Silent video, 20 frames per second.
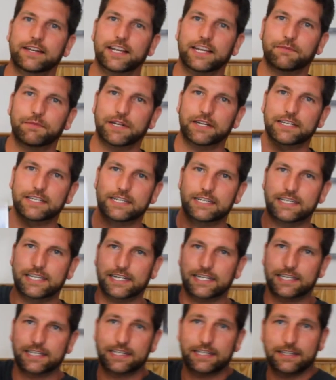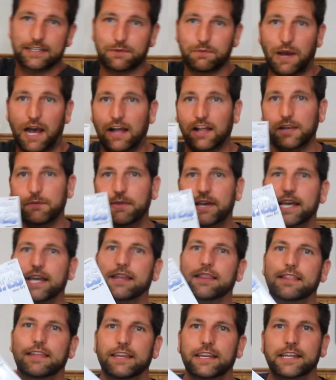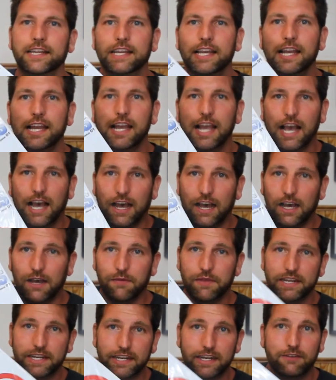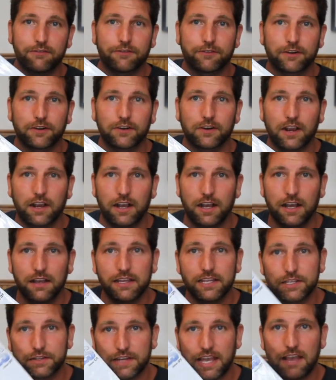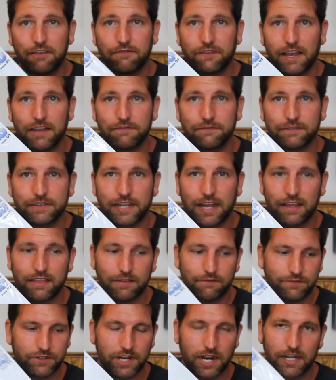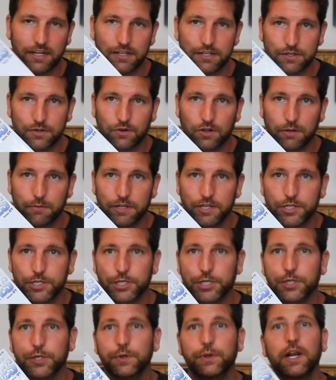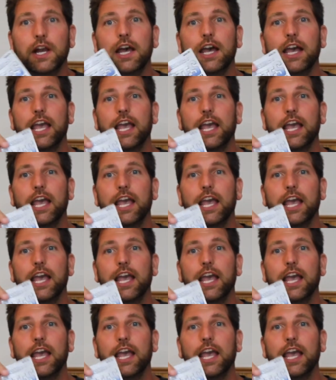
Hickman is addicted to this polybag thing. They did it for his FF Death of Johnny Storm issue.